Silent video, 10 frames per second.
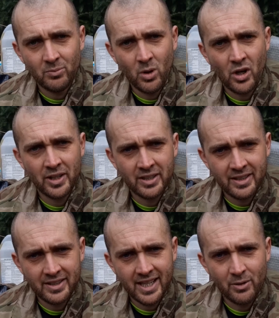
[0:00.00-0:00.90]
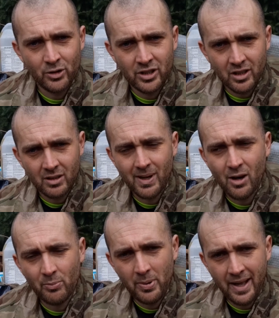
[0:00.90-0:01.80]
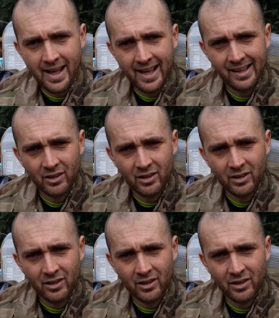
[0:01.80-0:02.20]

Morning, today we're going to talk about pear